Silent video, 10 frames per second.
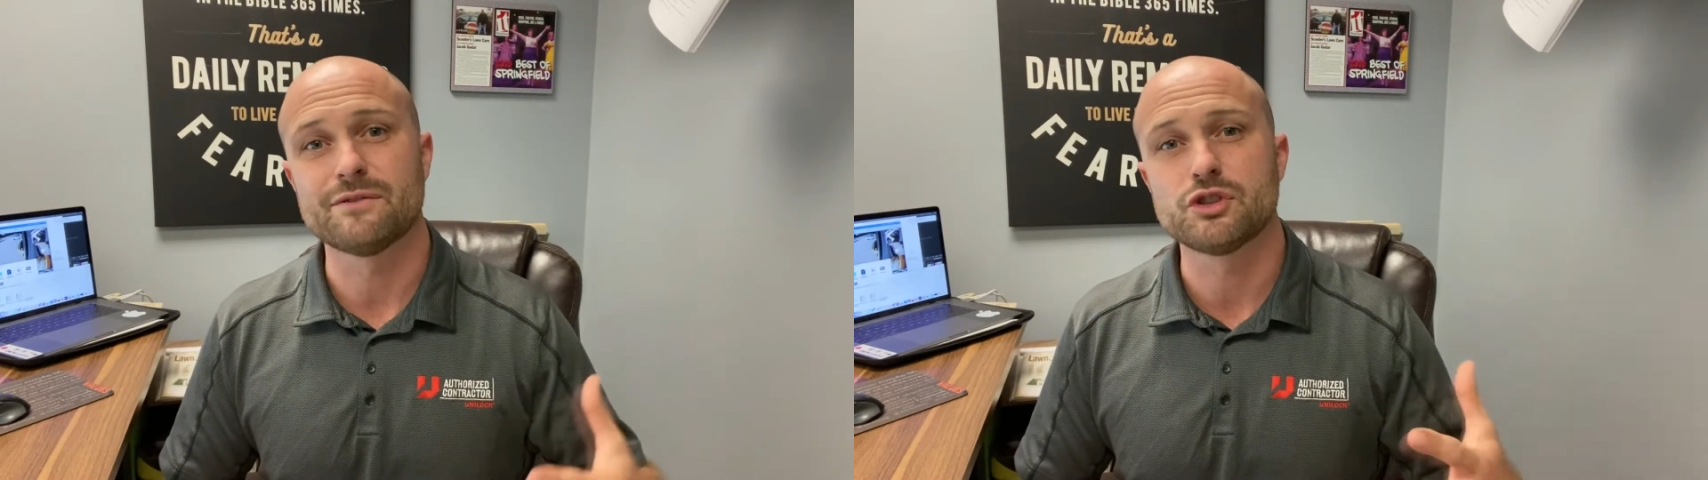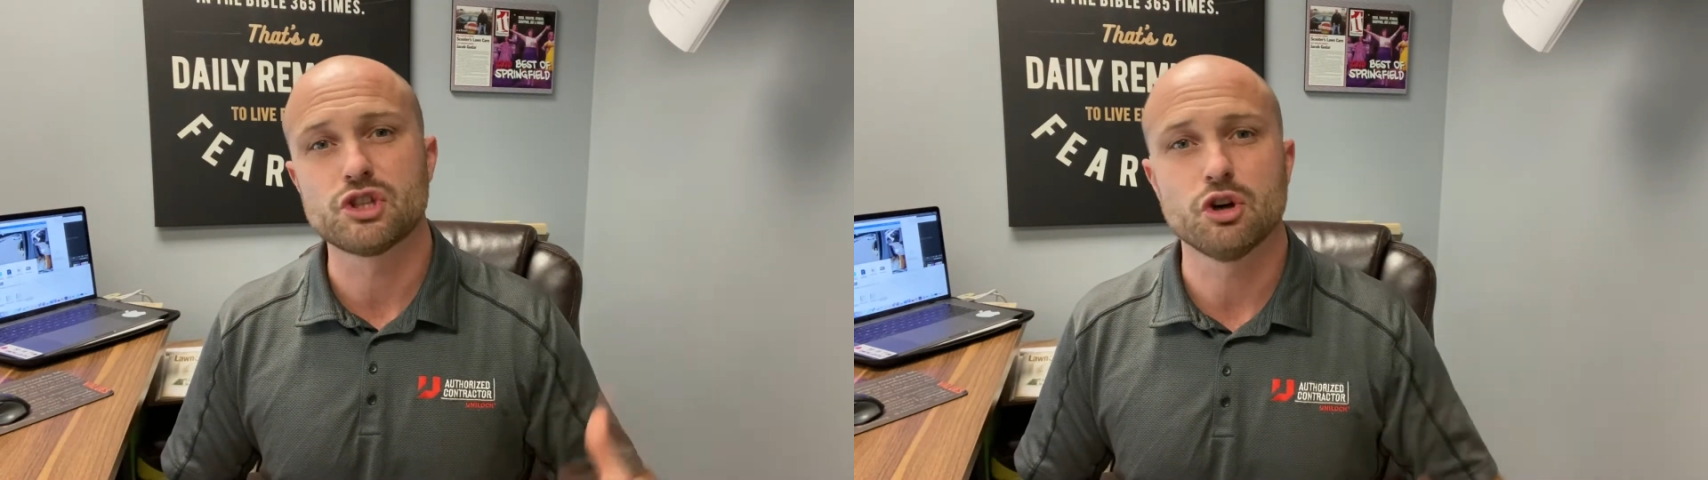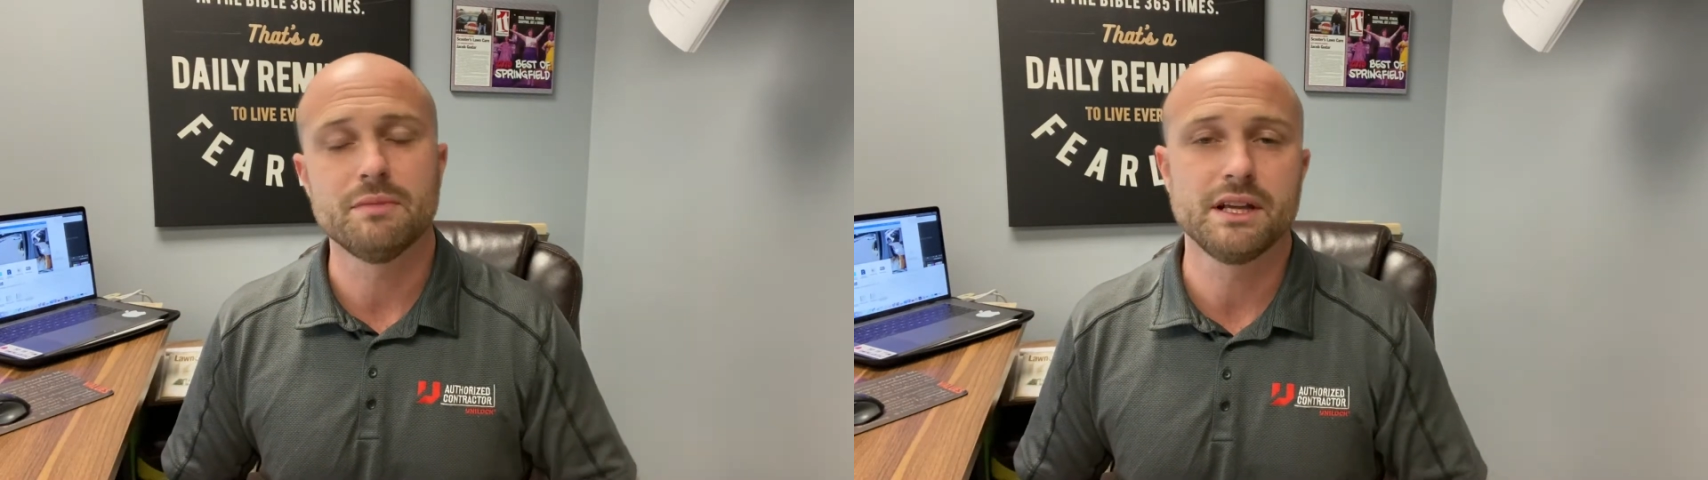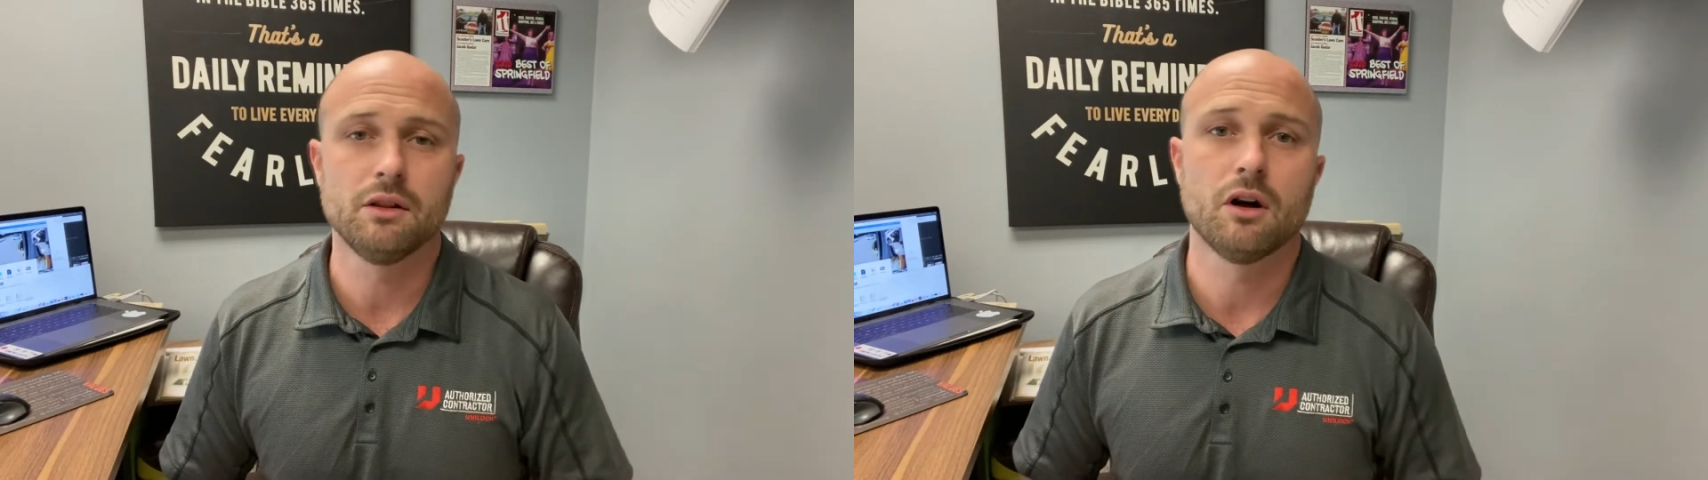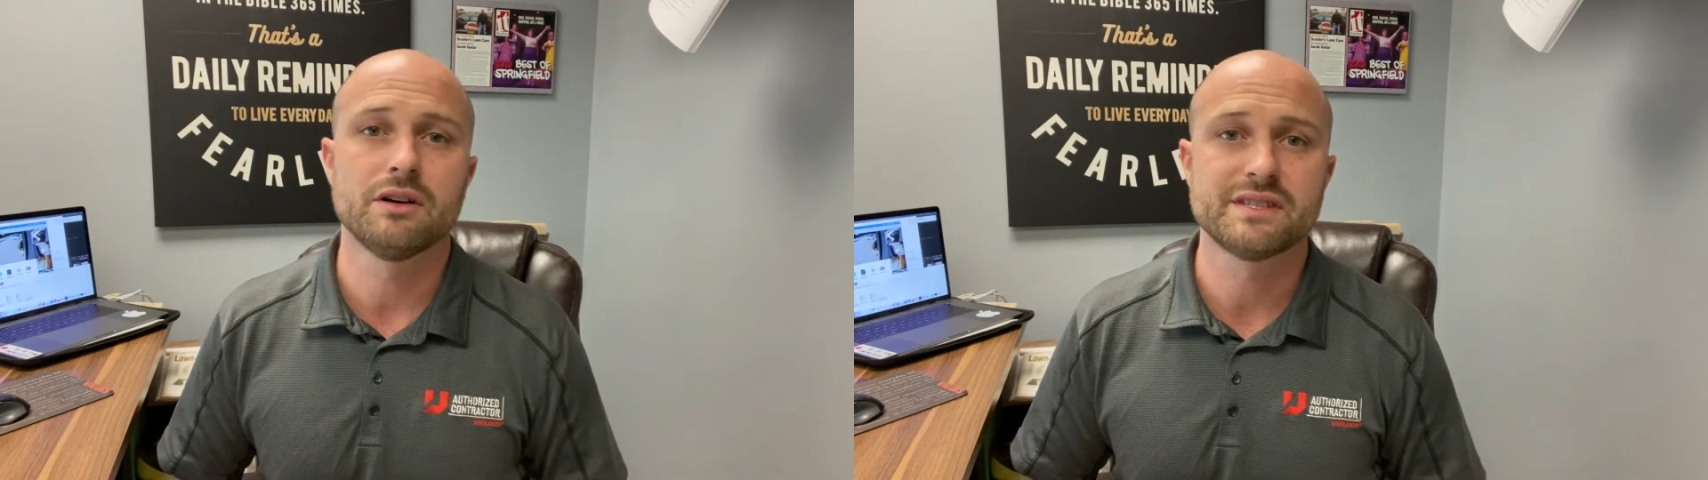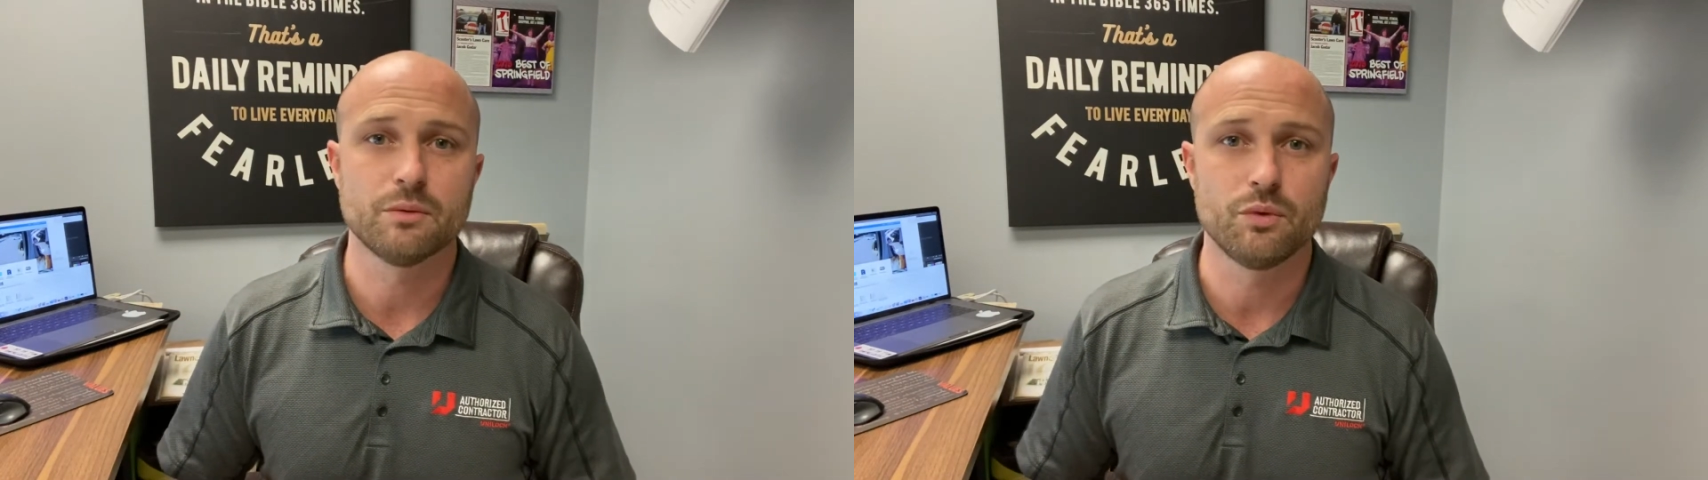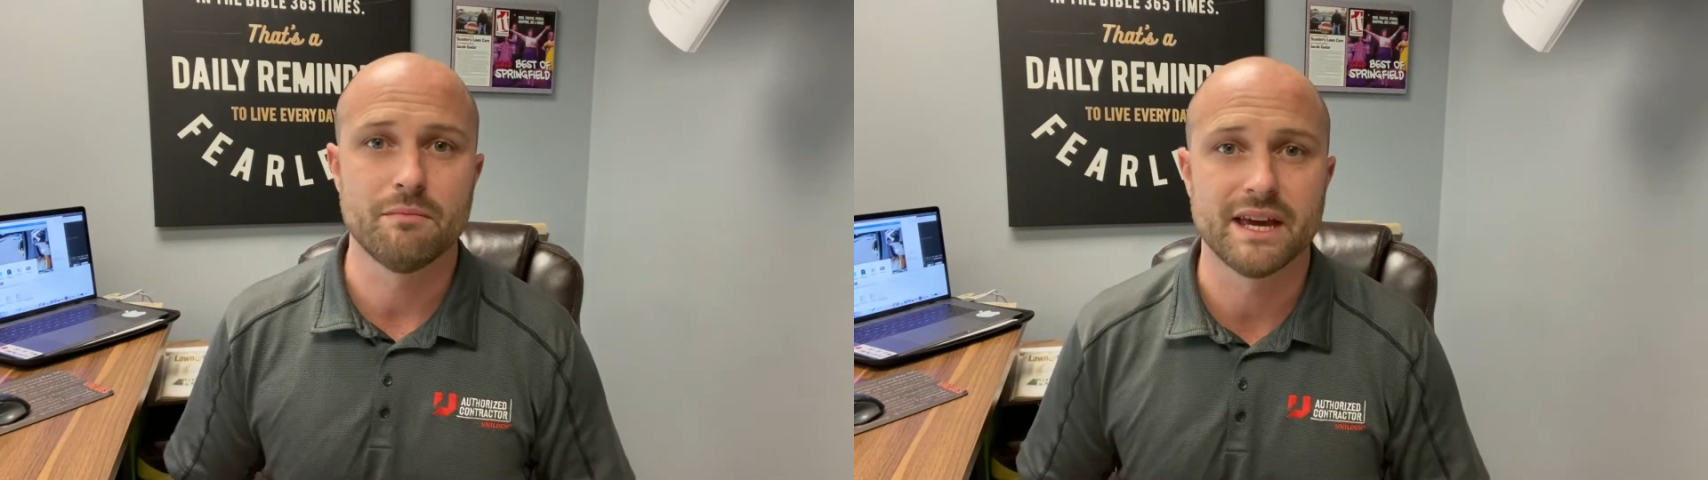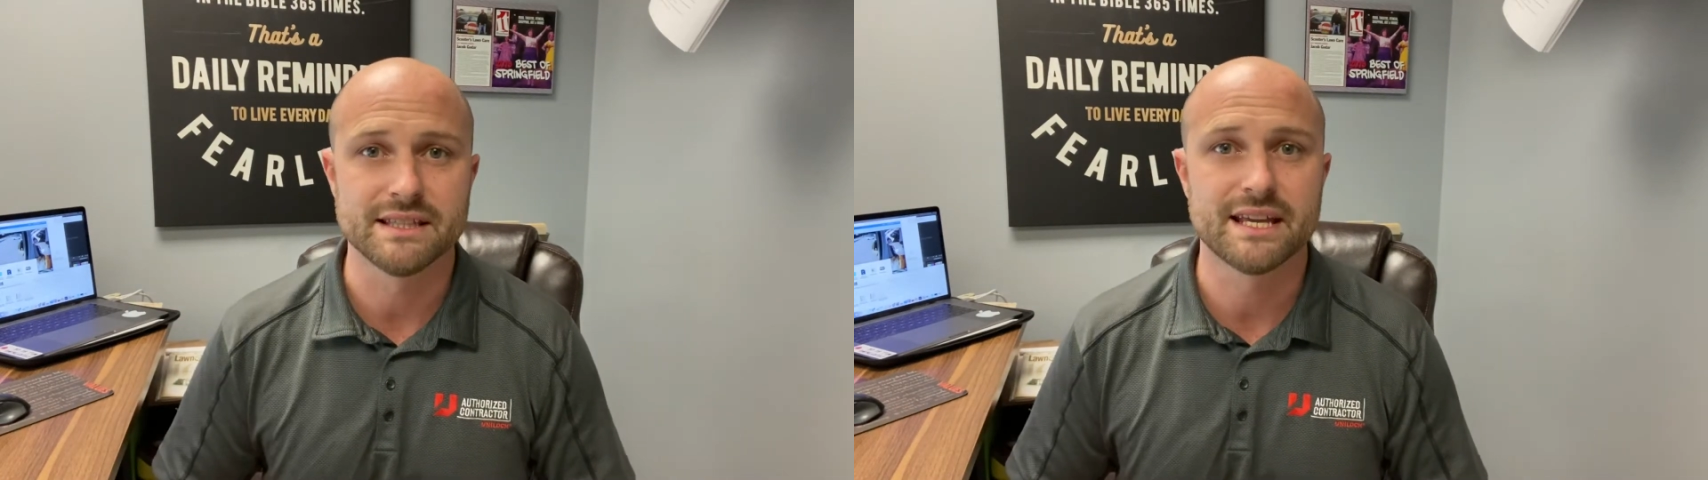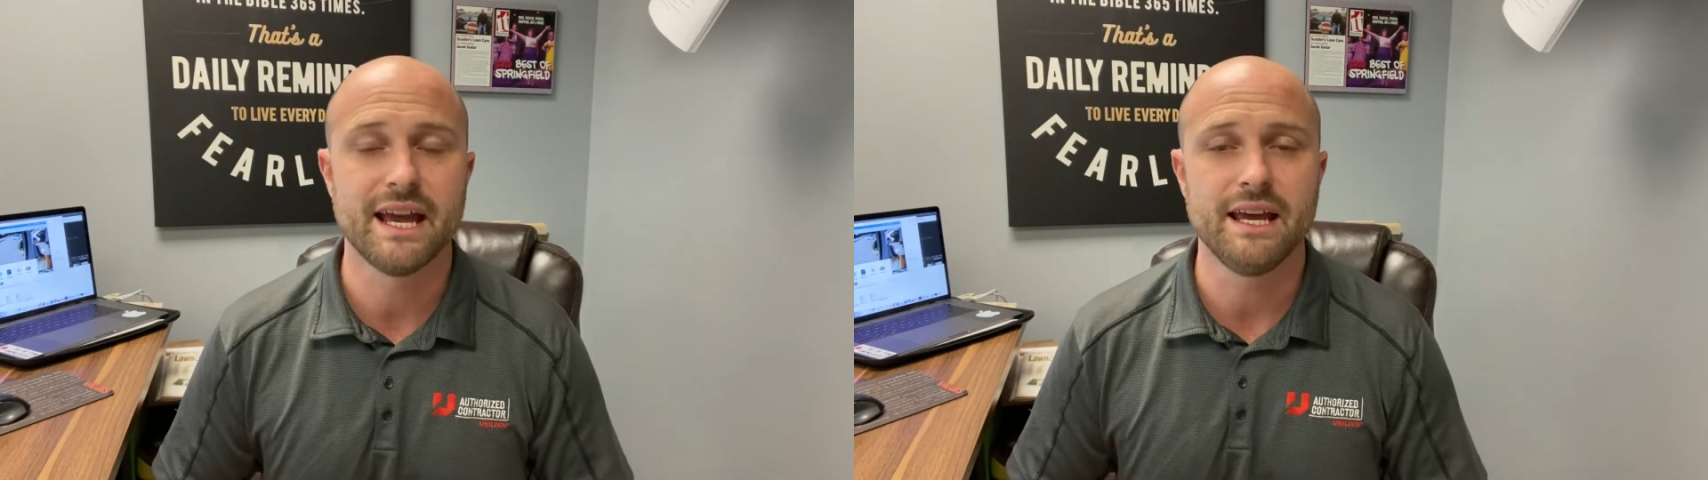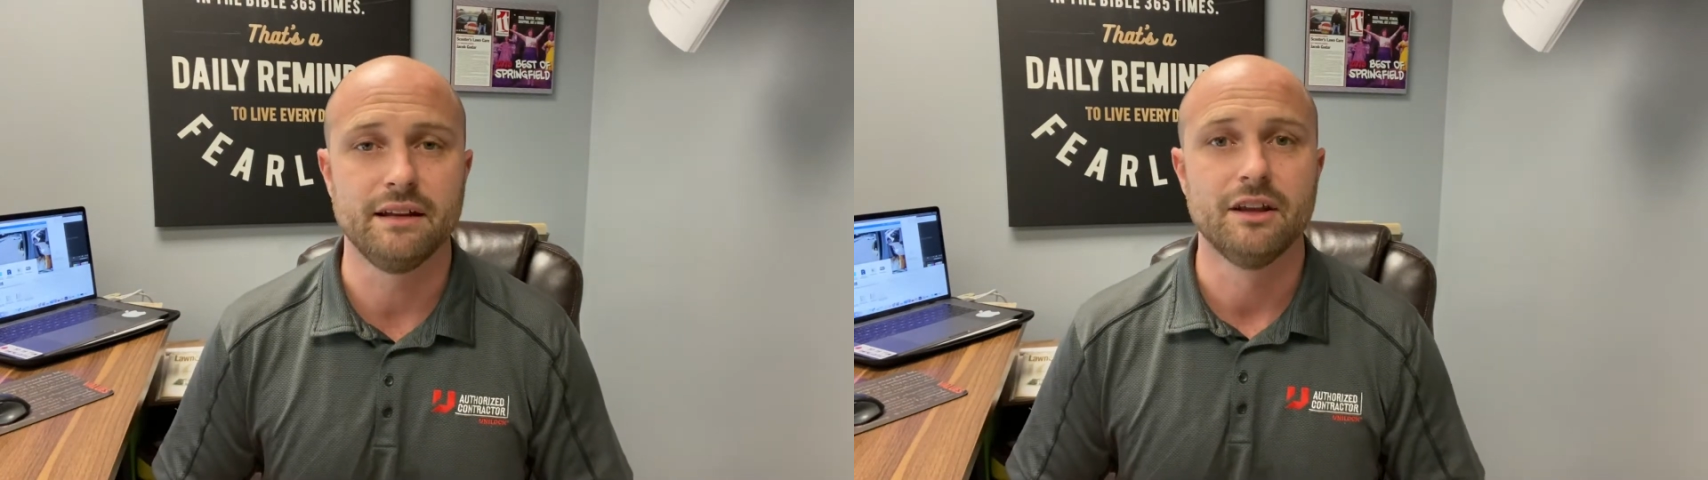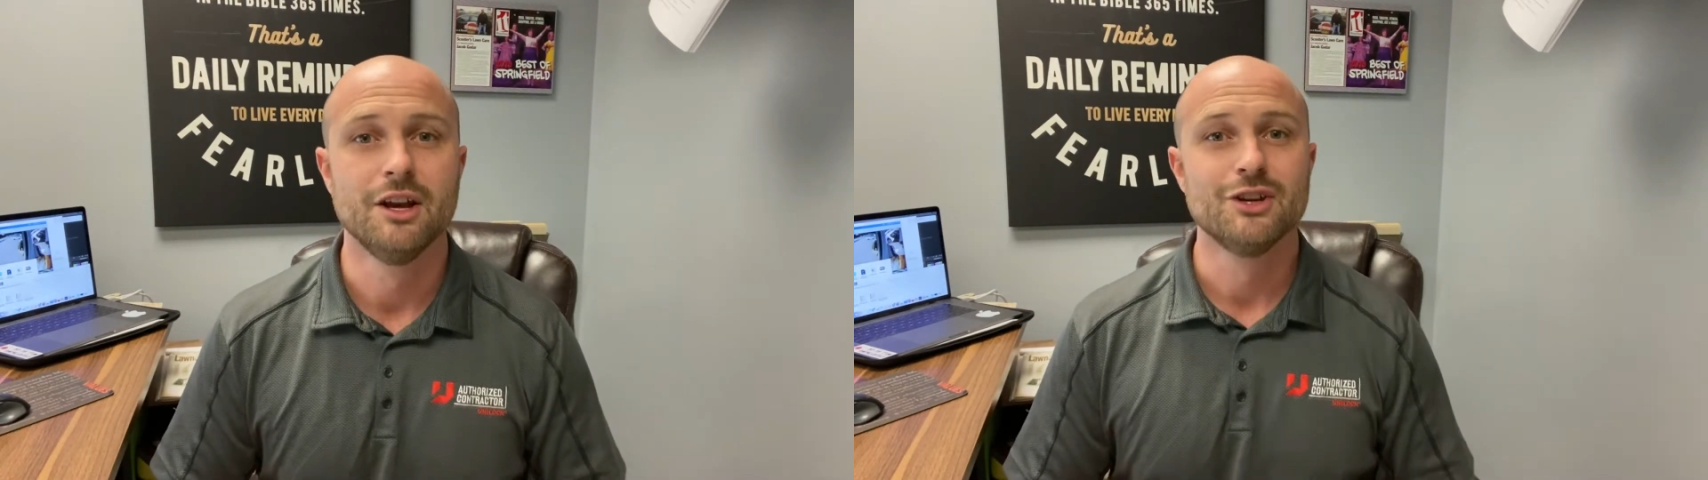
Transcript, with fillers: so many lawns that we maintain.